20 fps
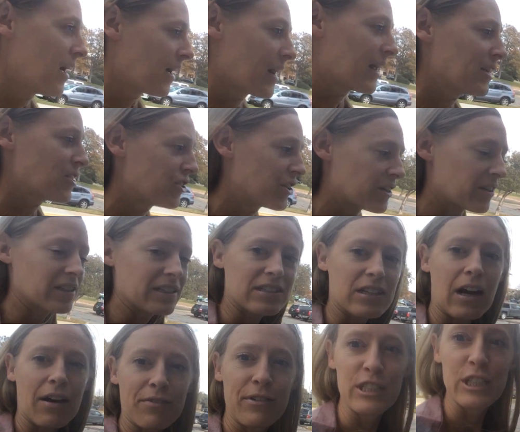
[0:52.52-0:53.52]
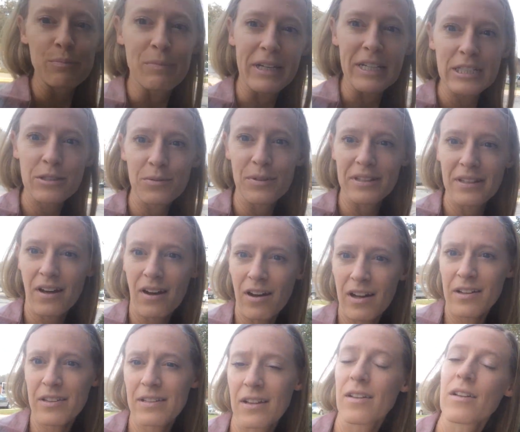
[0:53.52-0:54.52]
I share this office space with
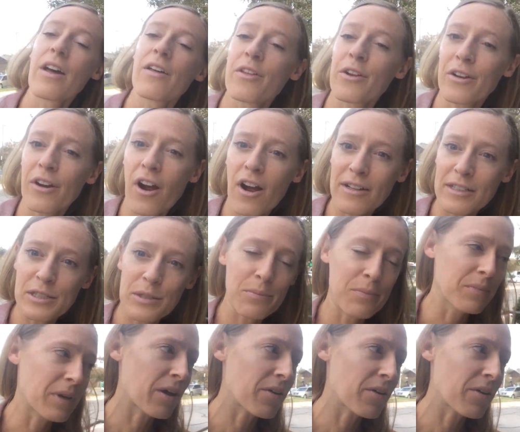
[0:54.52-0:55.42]
other awesome